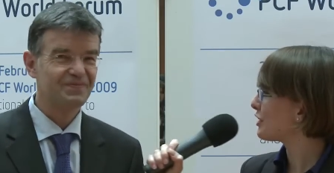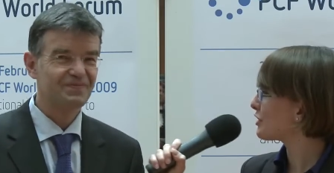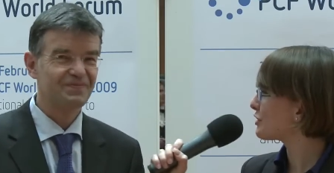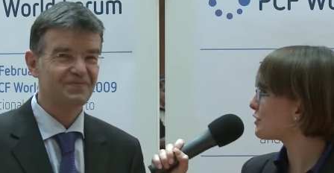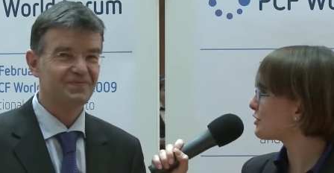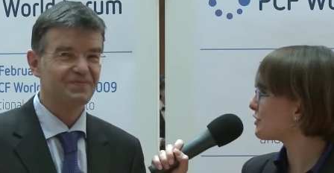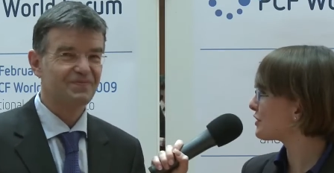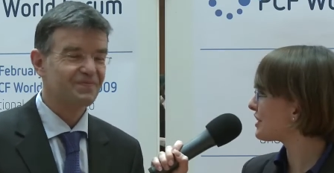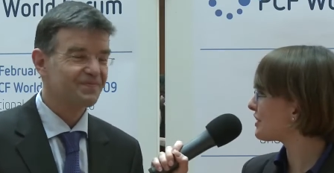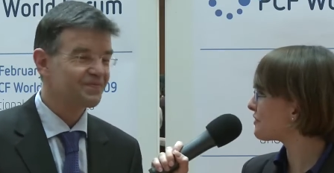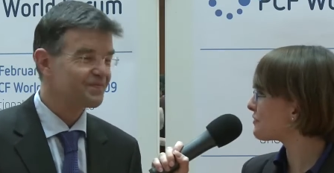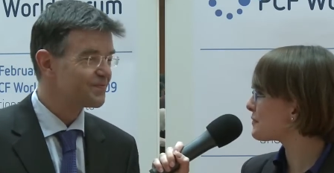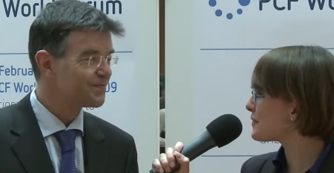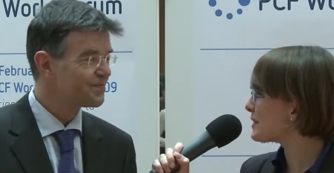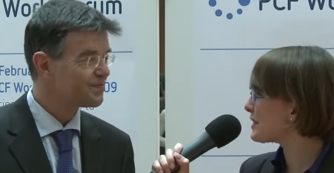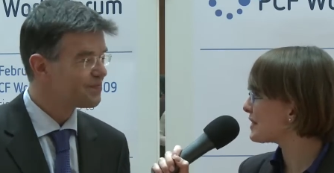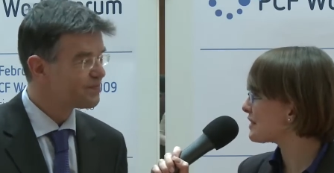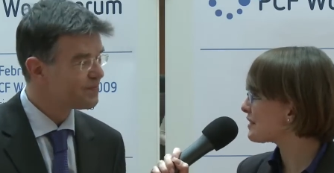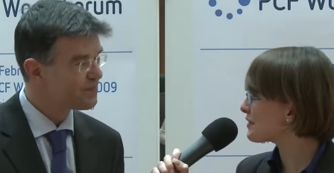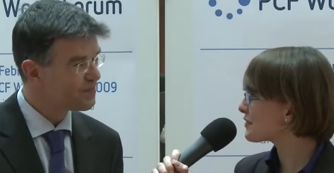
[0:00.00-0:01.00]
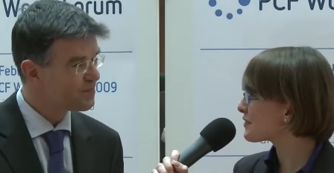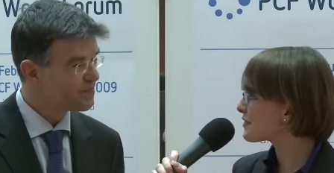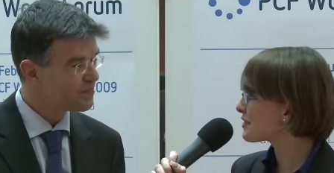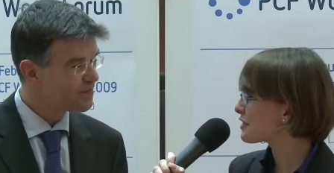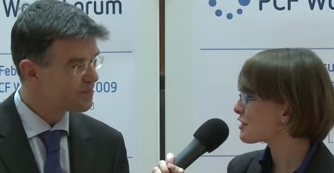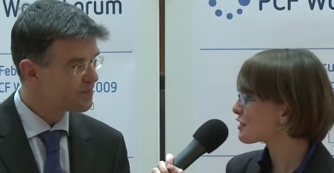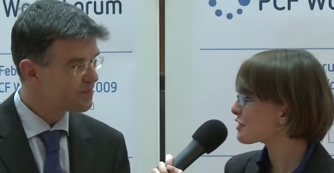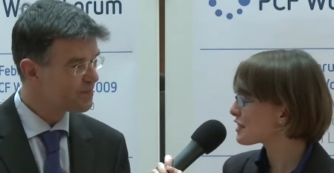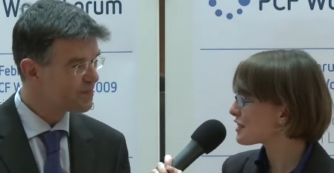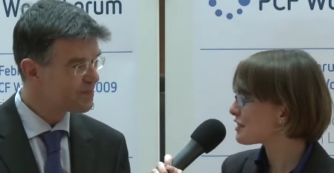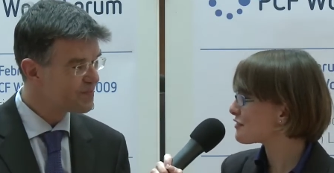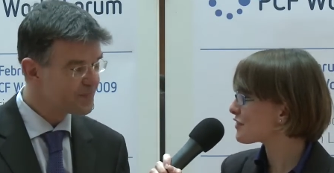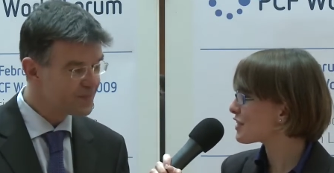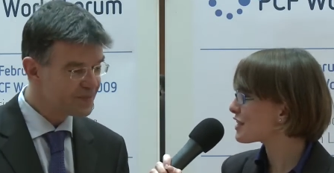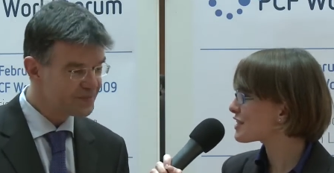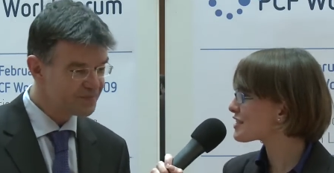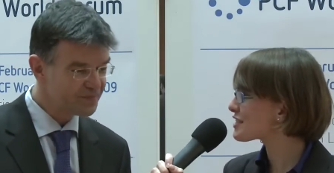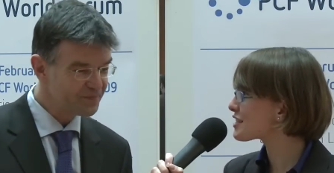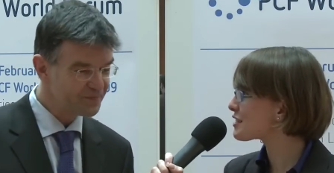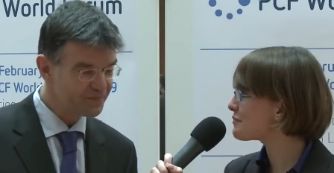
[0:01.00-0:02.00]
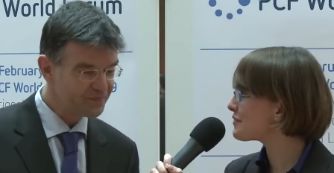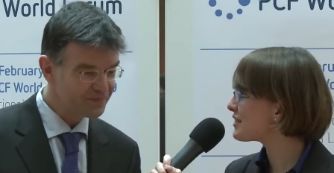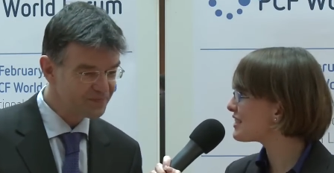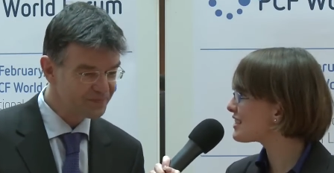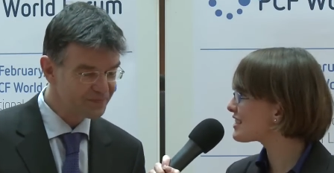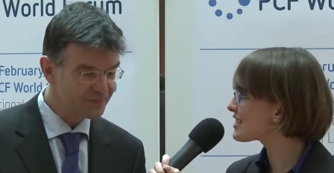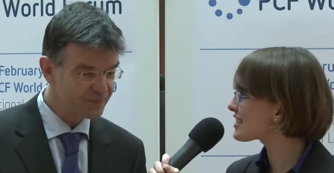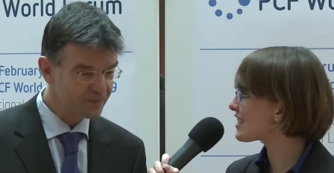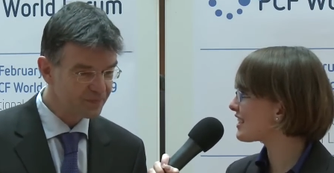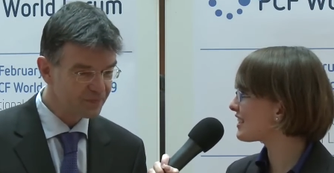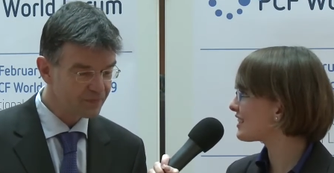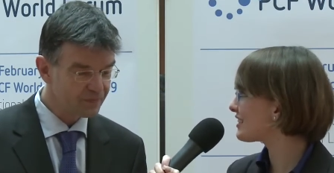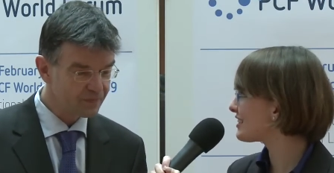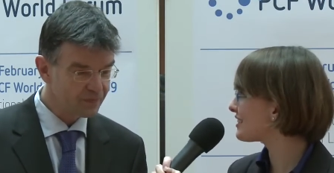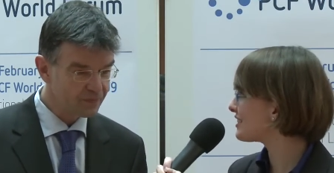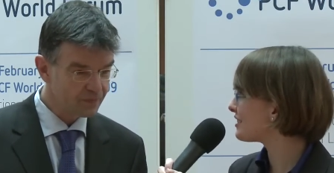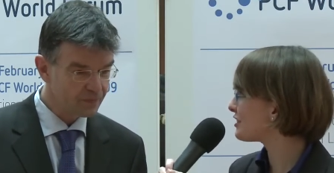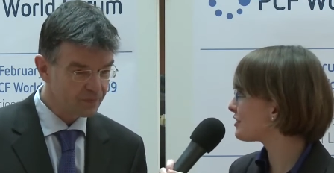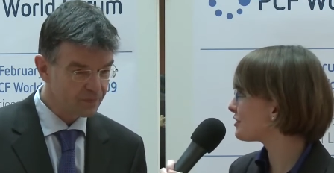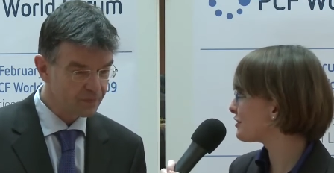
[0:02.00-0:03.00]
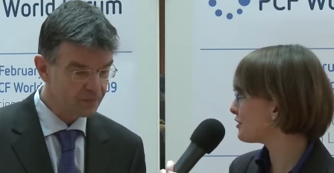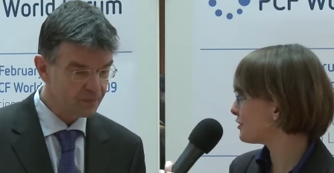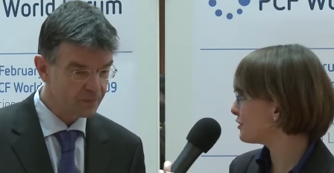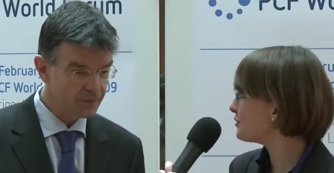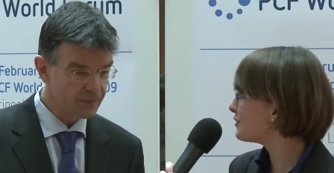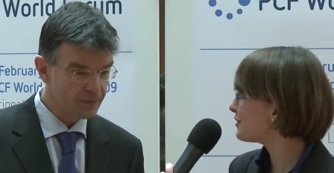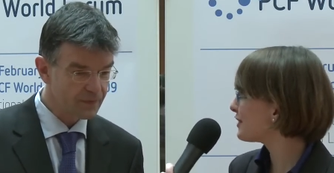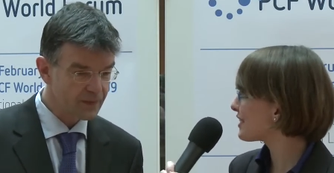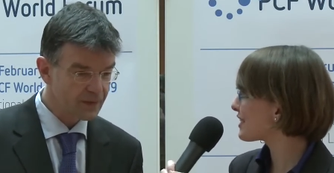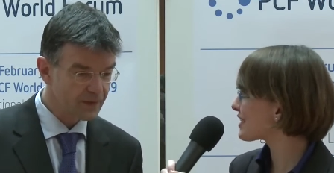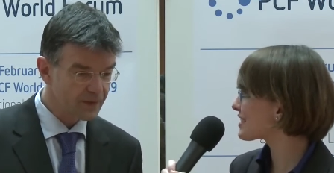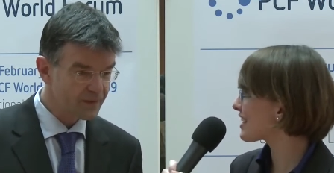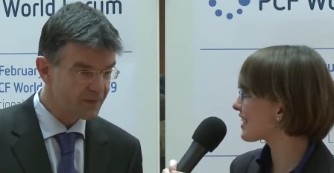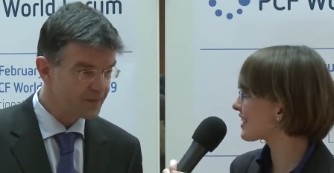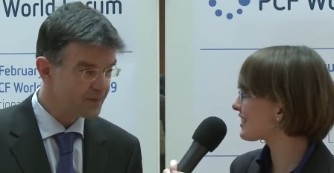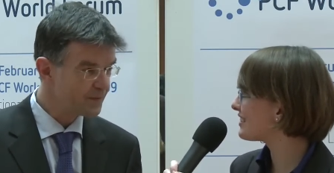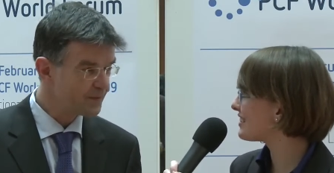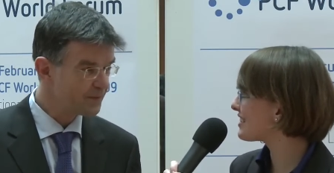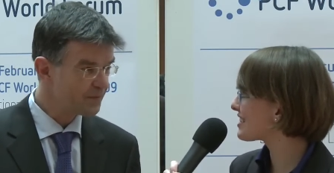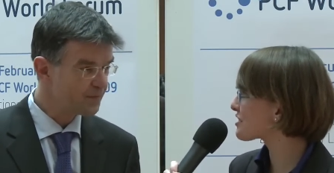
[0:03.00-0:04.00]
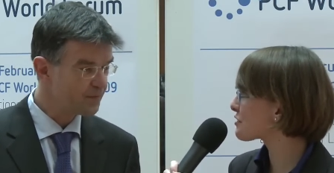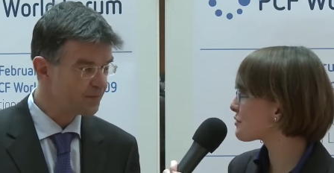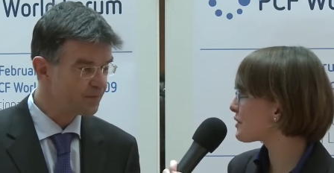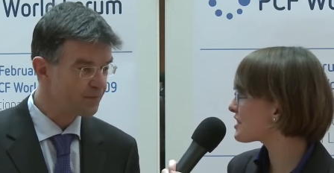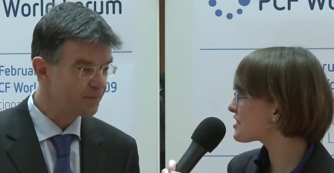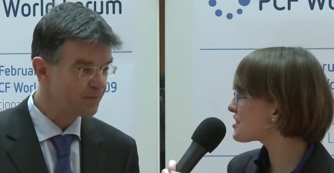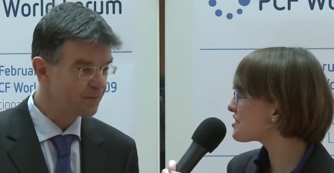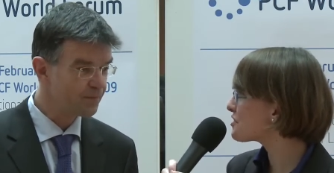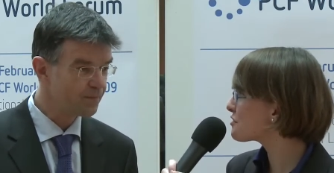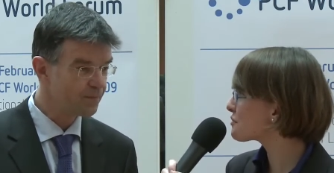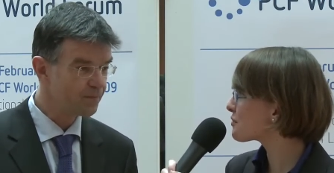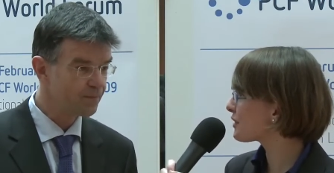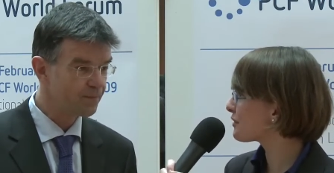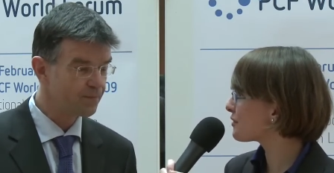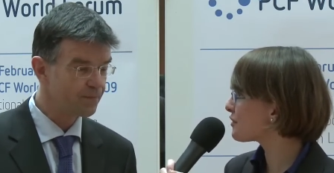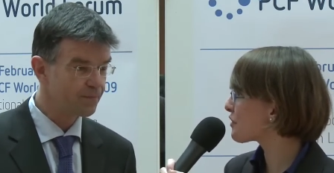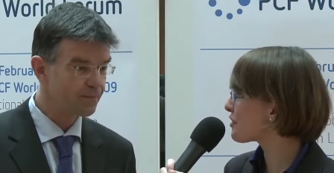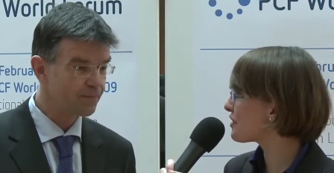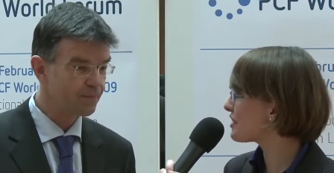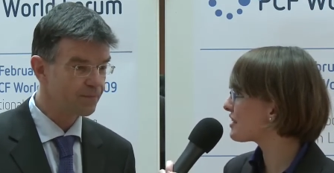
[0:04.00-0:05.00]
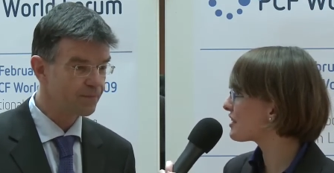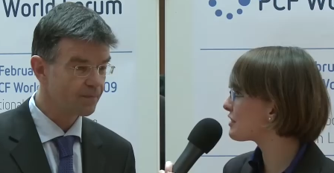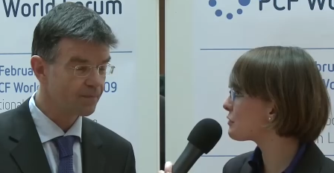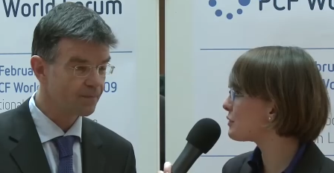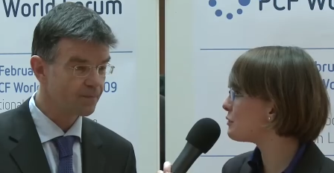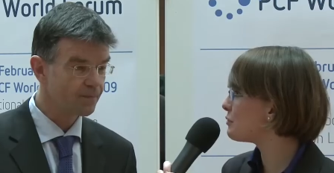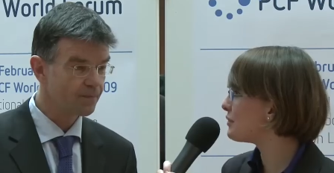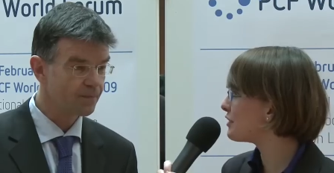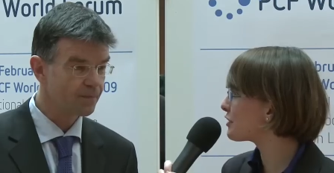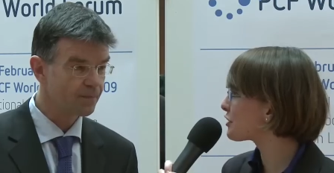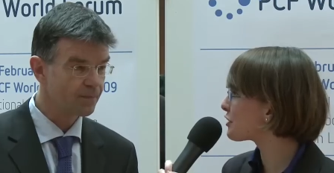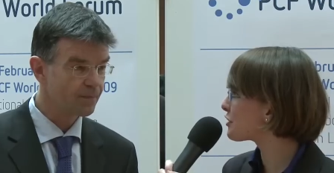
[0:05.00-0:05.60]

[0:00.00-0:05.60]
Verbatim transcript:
Speaker 1: Could you give me, give us some insight into exactly this question? What do you think will be the